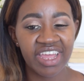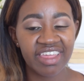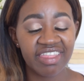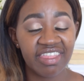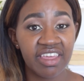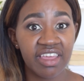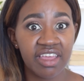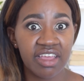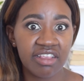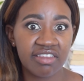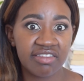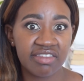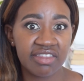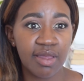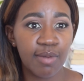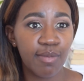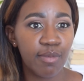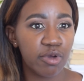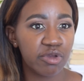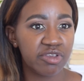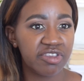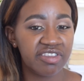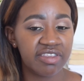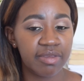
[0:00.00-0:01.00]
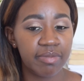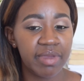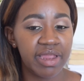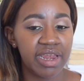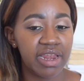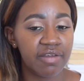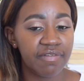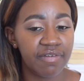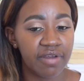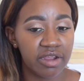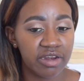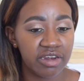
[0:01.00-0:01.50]
I think it's the most
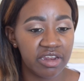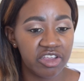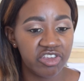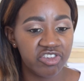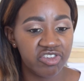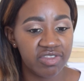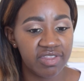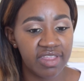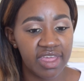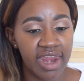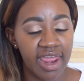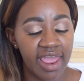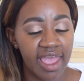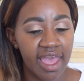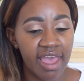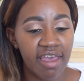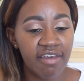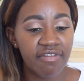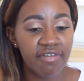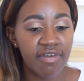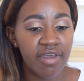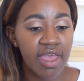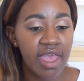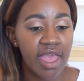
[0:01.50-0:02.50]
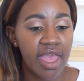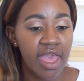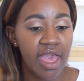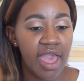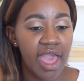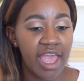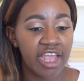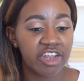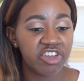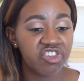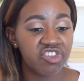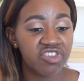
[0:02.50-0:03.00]
similar foundation that I have,
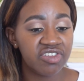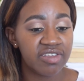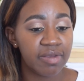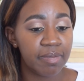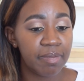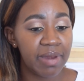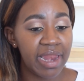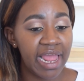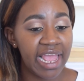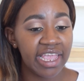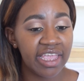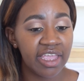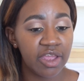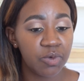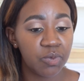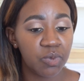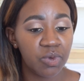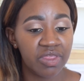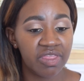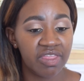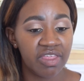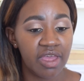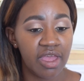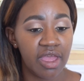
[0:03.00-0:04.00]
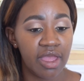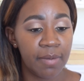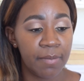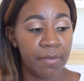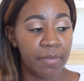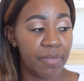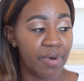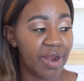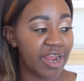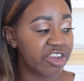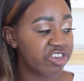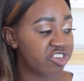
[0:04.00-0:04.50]
and she's applying it with a
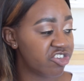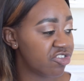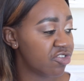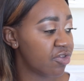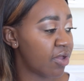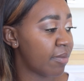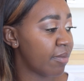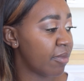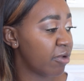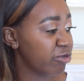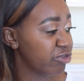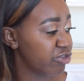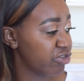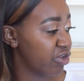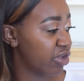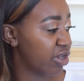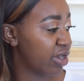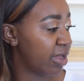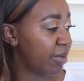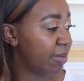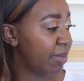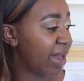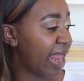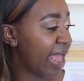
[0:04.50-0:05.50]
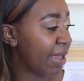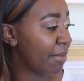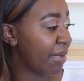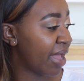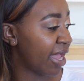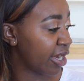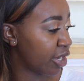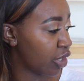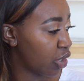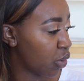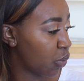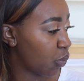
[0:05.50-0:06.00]
brush, so I'm also gonna apply
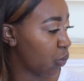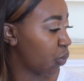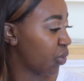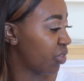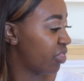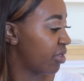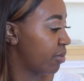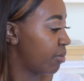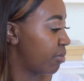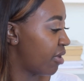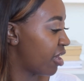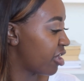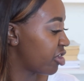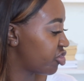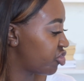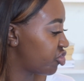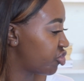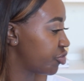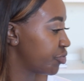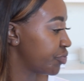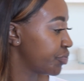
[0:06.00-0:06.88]
mine with a brush.